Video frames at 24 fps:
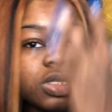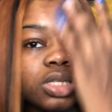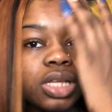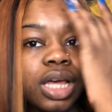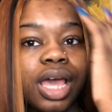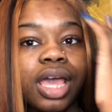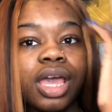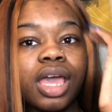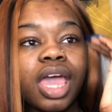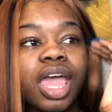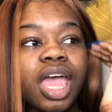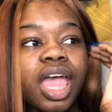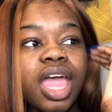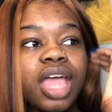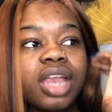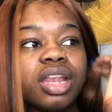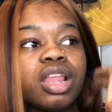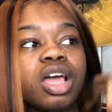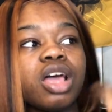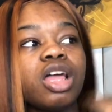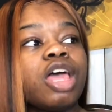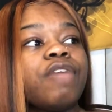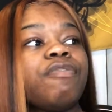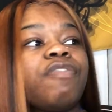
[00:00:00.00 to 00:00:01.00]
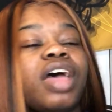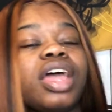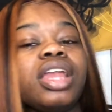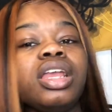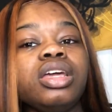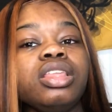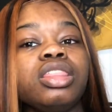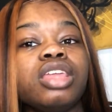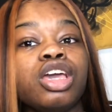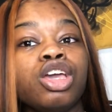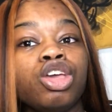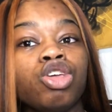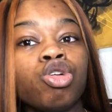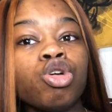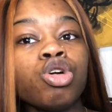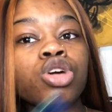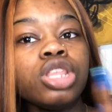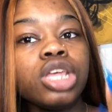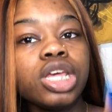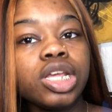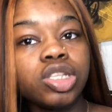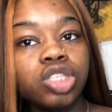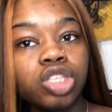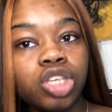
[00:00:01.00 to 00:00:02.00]
like, and if anything, you're
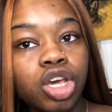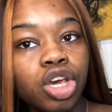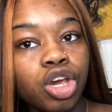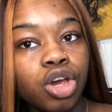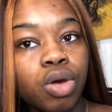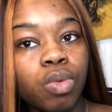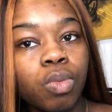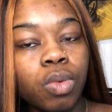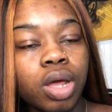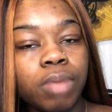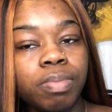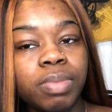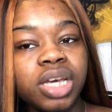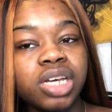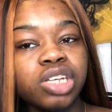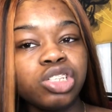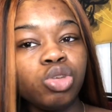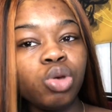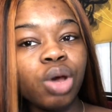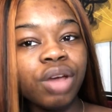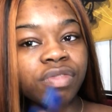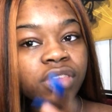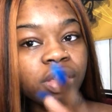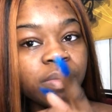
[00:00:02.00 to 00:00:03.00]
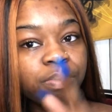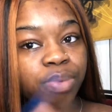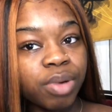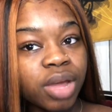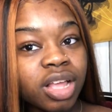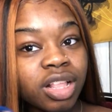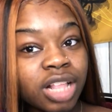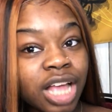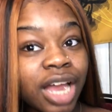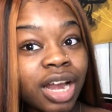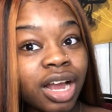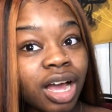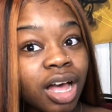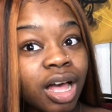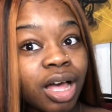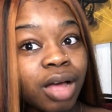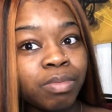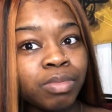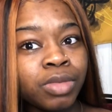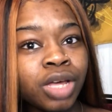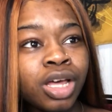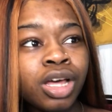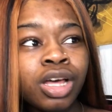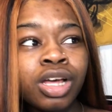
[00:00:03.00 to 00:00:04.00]
the insecure one, because you have to bring that
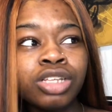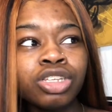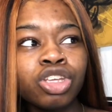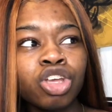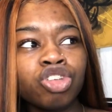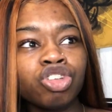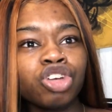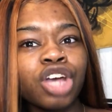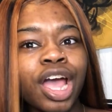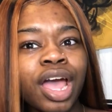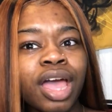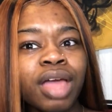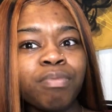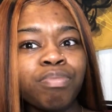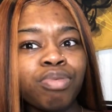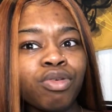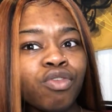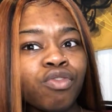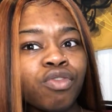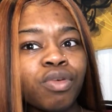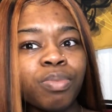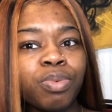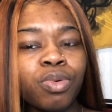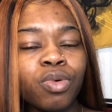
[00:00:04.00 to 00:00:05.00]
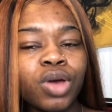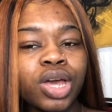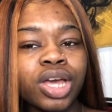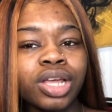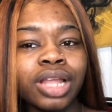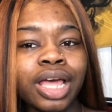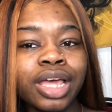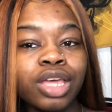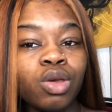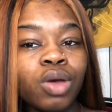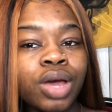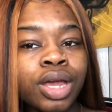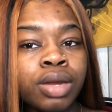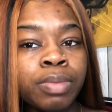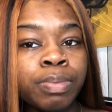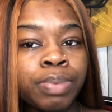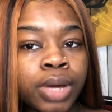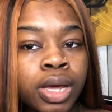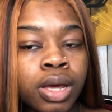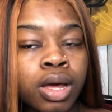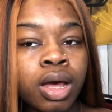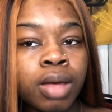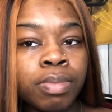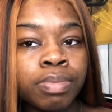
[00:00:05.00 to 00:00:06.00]
up to try and prove a point. Like, you had to
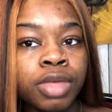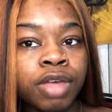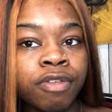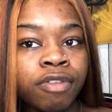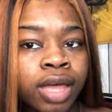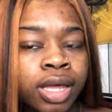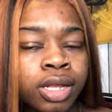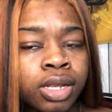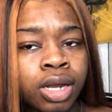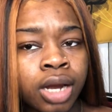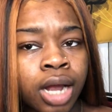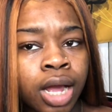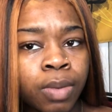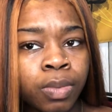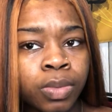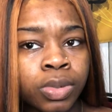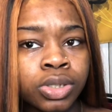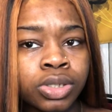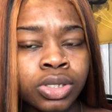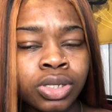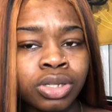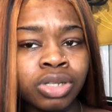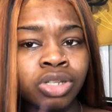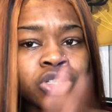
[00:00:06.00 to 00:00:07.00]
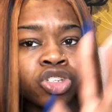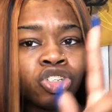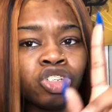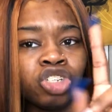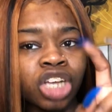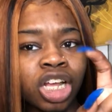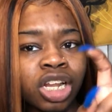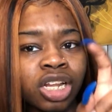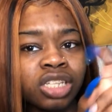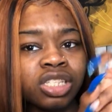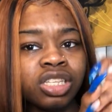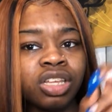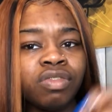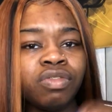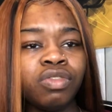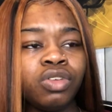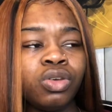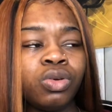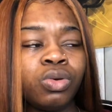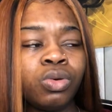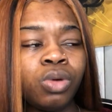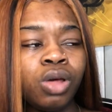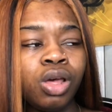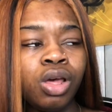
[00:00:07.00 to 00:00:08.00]
bring up the fact that I was jealous of
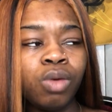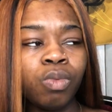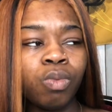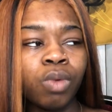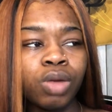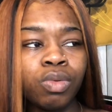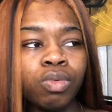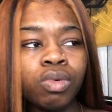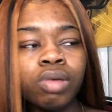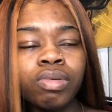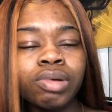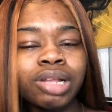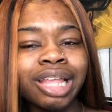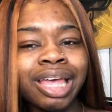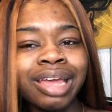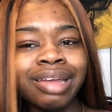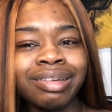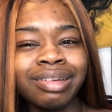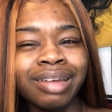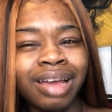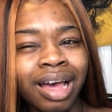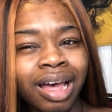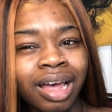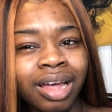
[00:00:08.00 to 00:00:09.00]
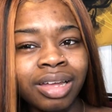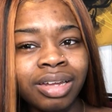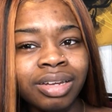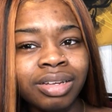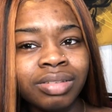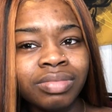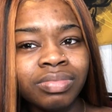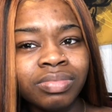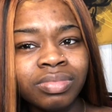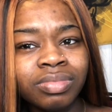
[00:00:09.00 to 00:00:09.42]
you when we were like 9.